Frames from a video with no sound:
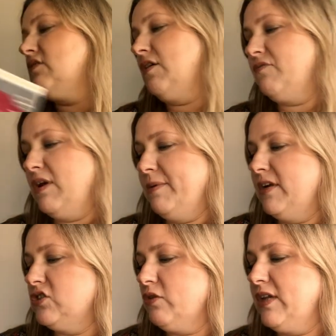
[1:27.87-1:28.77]
So I've really
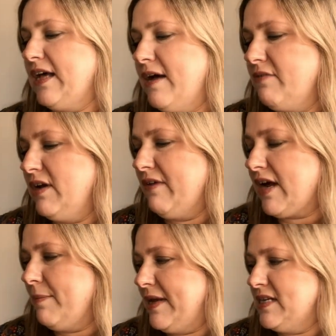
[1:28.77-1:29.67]
been enjoying that. I really
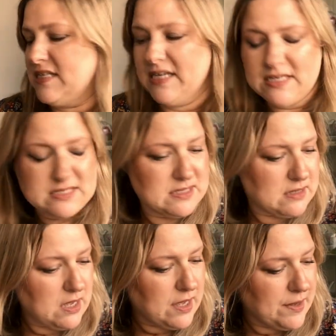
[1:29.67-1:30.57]
recommend it.
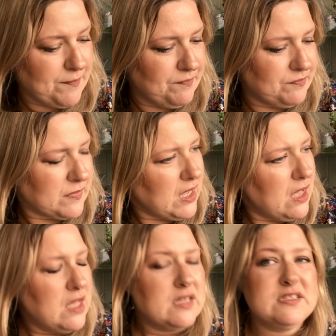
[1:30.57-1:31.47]
Um,
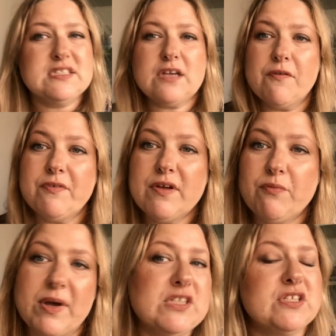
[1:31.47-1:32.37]
Discovery
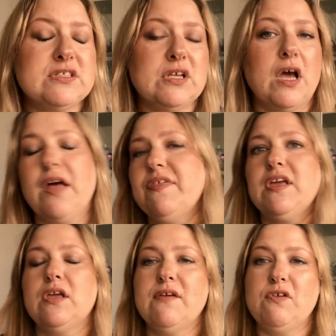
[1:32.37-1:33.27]
of Witches, I
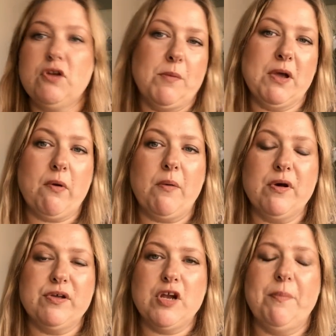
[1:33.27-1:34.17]
think if you know me quite
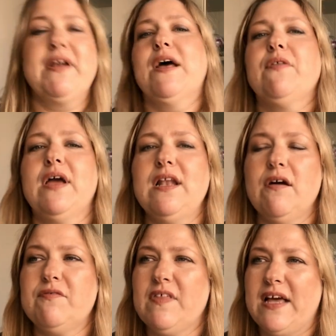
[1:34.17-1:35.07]
well, you know by now that I
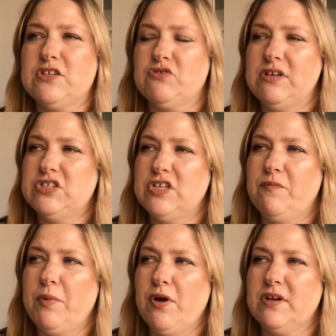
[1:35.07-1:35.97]
loved that trilogy
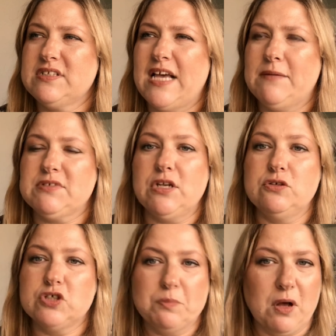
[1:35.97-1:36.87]
of books.
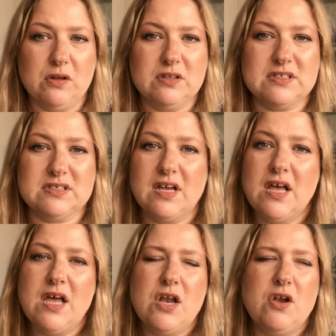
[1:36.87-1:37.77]
Absolute schmaltz.
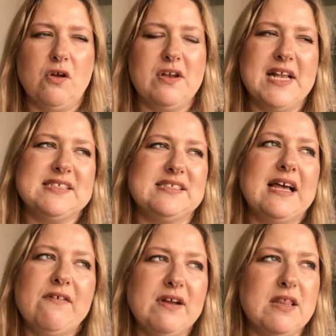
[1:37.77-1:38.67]
Not
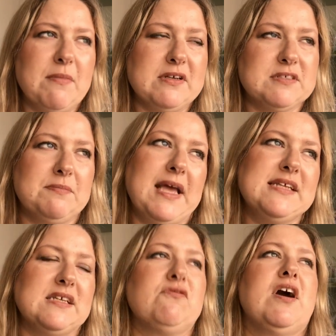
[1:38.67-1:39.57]
necessarily the most
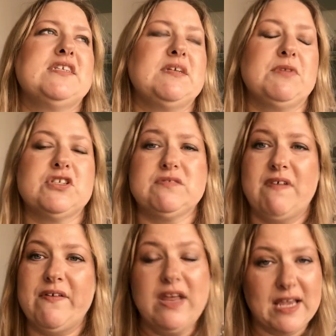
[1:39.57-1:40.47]
amazing writing, but just
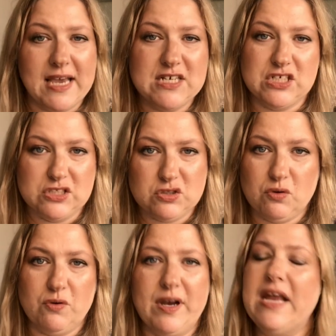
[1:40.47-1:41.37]
very engaging
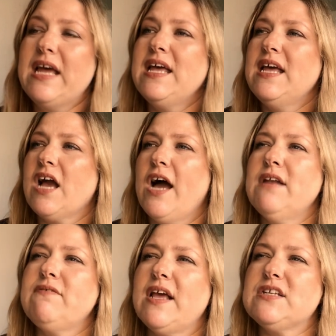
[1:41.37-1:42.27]
story. Kind
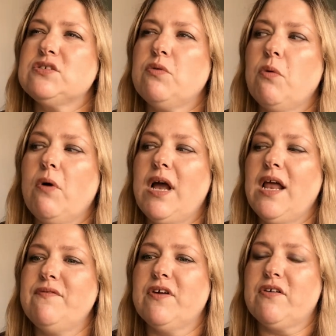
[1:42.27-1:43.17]
of like
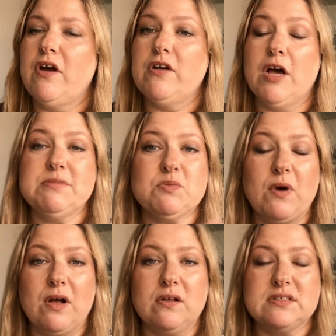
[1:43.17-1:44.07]
Twilight for grown-ups.
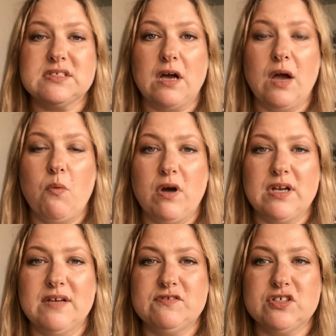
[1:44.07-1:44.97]
Well, Sky One
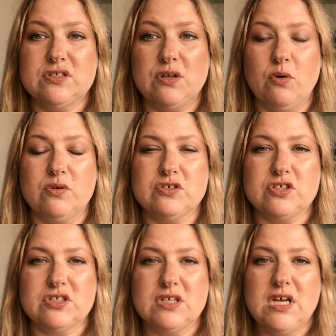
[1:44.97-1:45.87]
have just
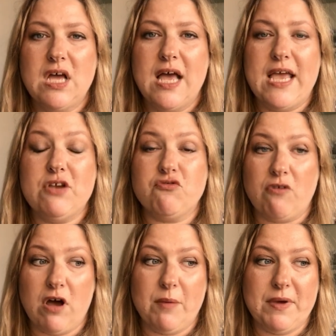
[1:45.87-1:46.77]
launched a
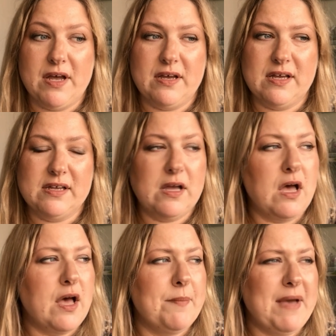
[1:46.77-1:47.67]
drama
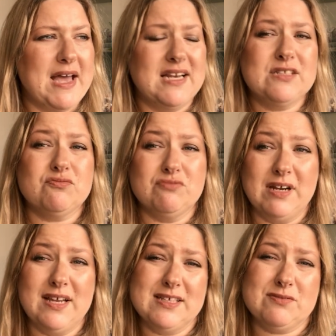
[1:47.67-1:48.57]
um, and it's,
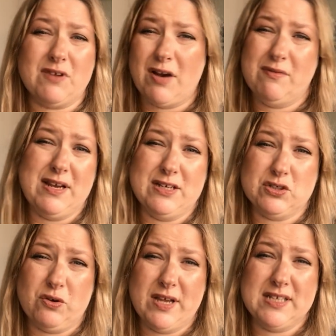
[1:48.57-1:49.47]
it's I really
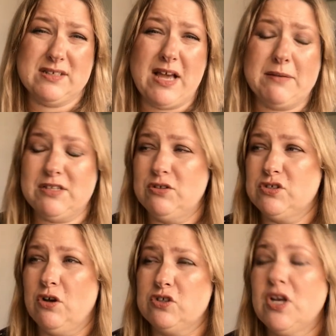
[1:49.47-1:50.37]
enjoy it. It's absolute
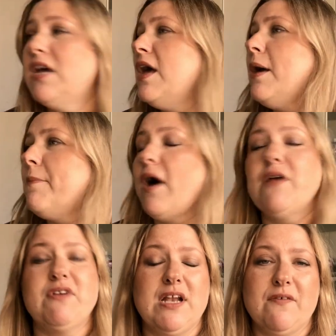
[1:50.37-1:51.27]
tosh but I
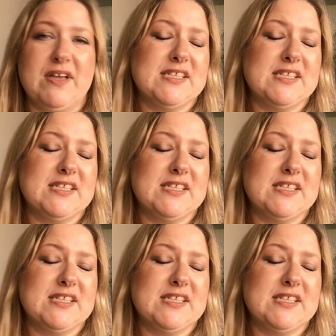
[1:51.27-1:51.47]
really love it.